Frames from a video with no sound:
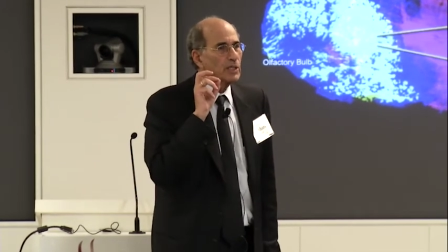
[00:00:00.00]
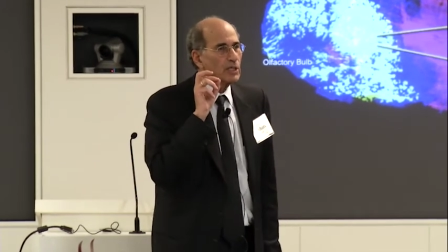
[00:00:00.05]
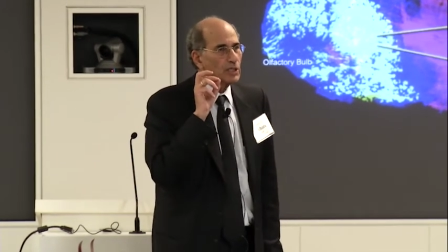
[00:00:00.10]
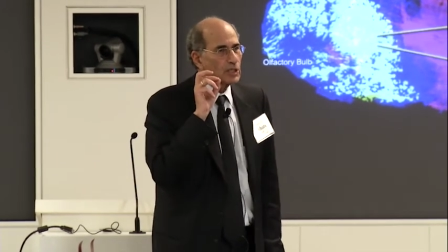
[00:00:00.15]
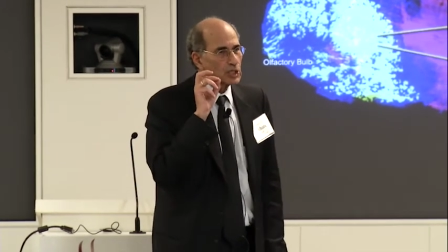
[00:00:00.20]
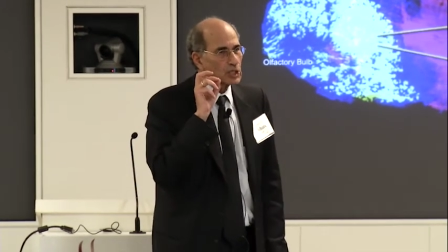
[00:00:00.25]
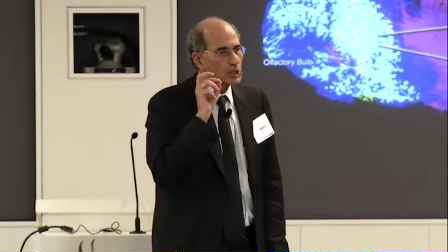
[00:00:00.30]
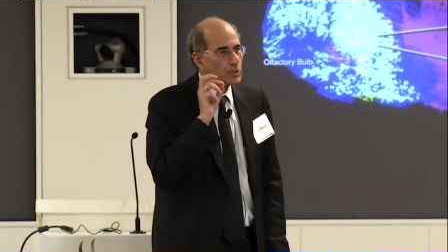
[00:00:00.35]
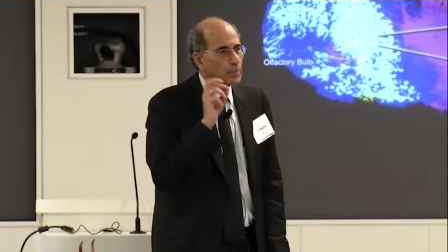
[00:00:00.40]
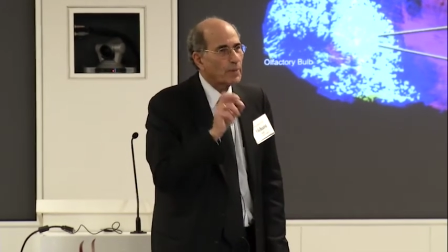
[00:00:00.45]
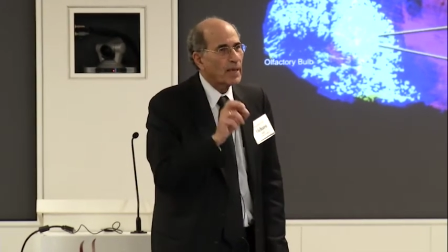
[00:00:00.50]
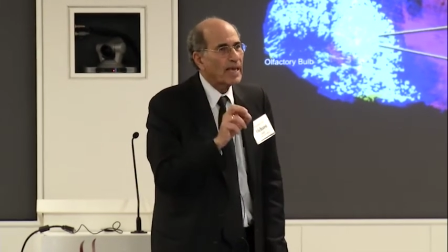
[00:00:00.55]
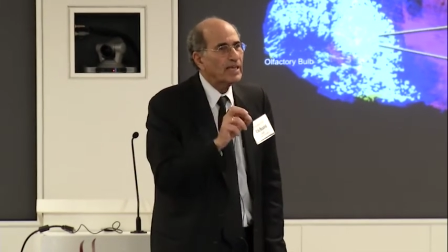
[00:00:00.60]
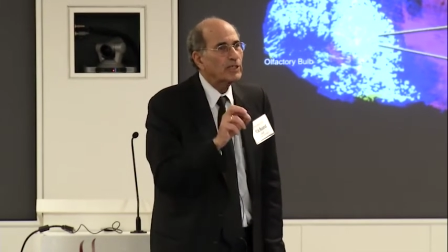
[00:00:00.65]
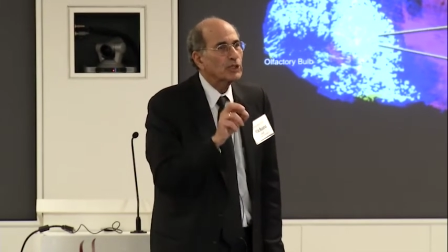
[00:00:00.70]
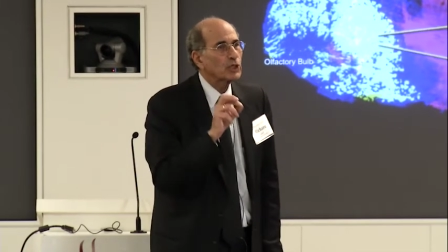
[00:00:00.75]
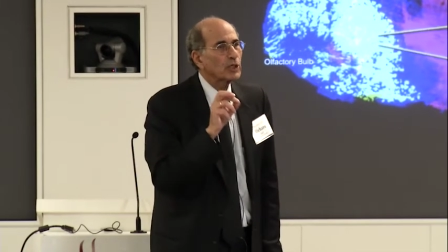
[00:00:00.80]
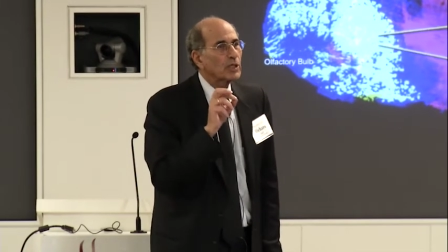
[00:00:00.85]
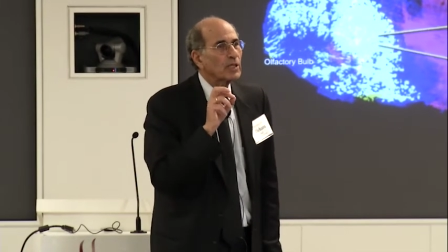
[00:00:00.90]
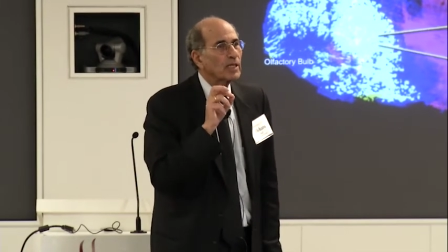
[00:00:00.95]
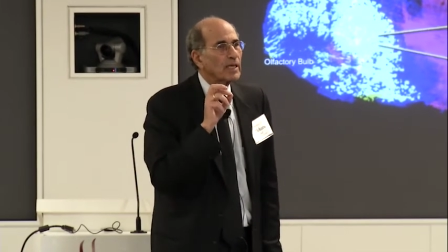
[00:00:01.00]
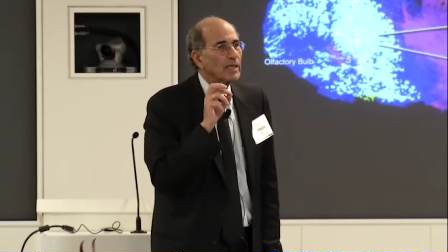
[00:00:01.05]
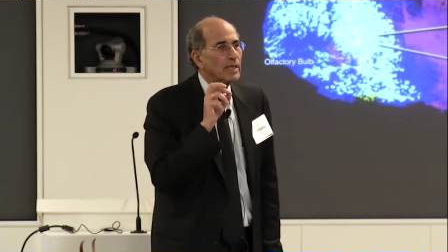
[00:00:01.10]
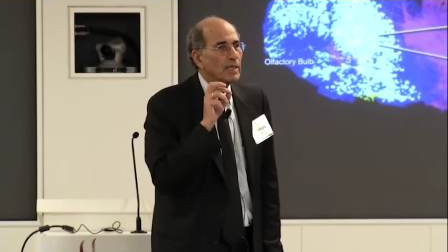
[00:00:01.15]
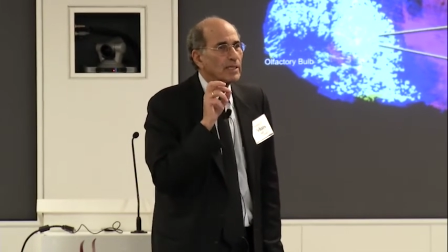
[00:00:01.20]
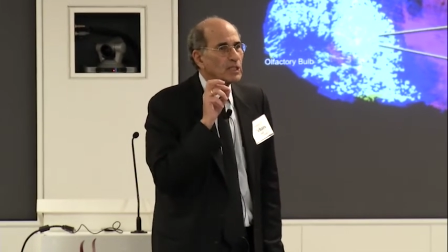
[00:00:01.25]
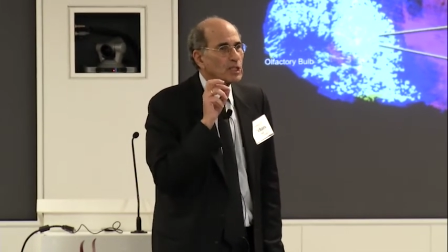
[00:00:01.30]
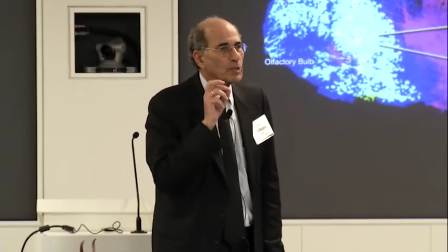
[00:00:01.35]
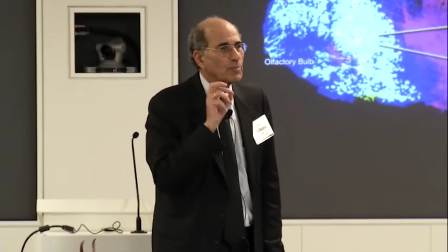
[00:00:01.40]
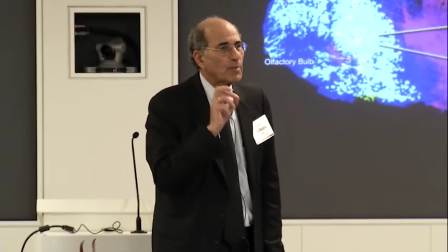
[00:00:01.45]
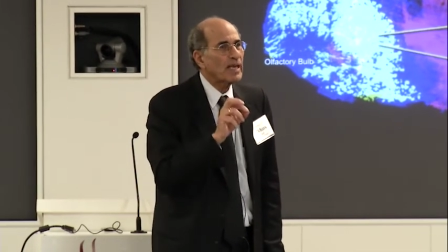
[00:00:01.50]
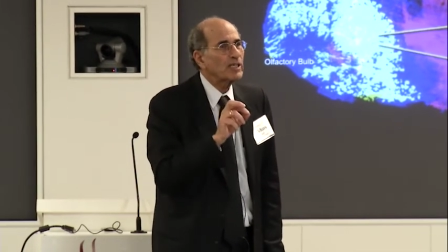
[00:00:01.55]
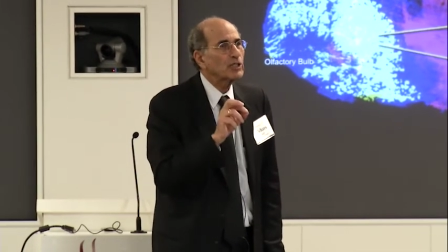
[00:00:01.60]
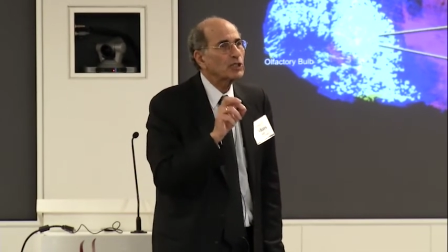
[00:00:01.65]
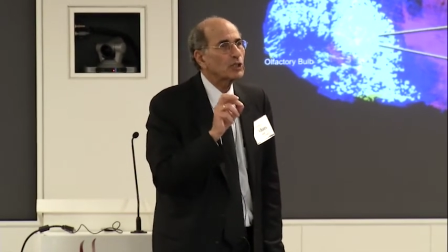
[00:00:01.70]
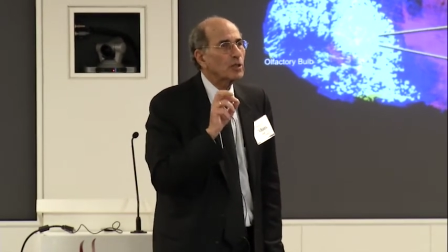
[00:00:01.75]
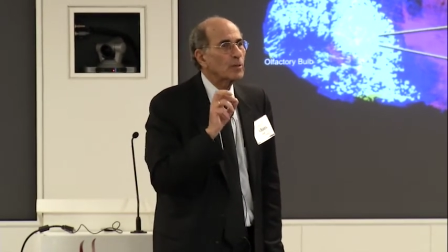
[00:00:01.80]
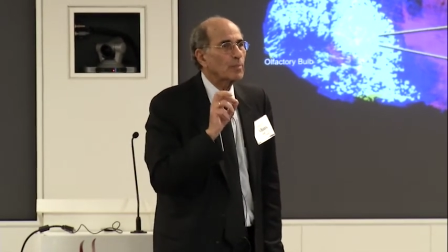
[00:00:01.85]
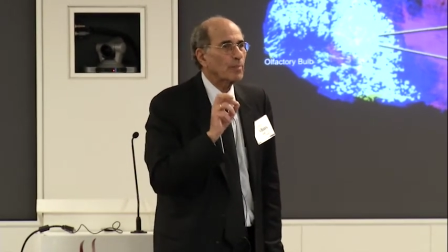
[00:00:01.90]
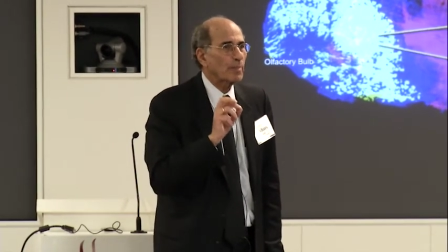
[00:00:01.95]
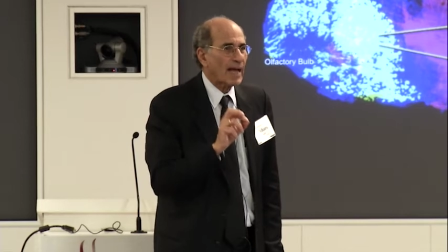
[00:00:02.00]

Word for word: spatially, spatial